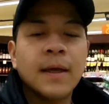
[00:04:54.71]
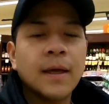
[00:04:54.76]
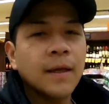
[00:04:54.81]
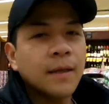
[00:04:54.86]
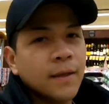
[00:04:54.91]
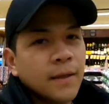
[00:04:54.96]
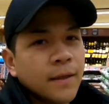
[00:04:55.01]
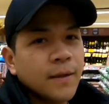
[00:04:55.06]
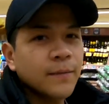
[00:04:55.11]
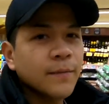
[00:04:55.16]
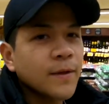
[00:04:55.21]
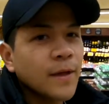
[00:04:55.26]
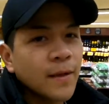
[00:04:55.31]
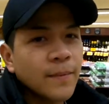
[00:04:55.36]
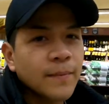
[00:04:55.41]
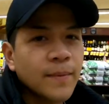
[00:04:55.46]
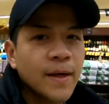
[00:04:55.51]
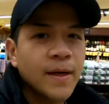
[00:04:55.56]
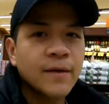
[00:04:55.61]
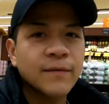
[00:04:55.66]
Ended up
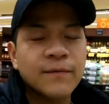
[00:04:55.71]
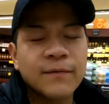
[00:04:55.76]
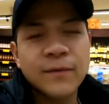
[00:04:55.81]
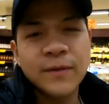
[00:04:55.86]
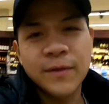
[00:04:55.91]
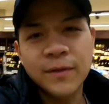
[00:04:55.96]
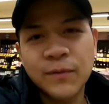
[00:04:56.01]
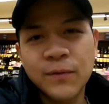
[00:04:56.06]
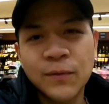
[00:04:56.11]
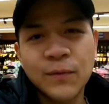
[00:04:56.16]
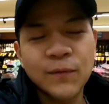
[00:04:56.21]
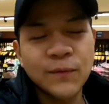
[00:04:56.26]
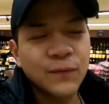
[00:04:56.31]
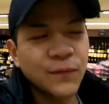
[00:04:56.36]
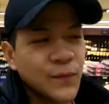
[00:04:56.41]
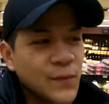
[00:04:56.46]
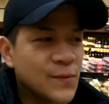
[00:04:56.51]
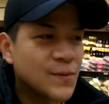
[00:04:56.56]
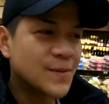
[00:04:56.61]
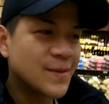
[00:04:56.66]
not buying food at Whole
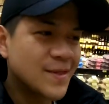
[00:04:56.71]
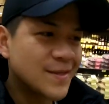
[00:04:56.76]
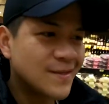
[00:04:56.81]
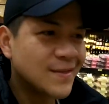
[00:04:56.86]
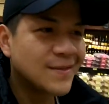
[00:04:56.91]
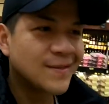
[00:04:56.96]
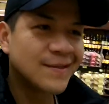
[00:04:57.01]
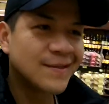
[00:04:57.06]
Foods.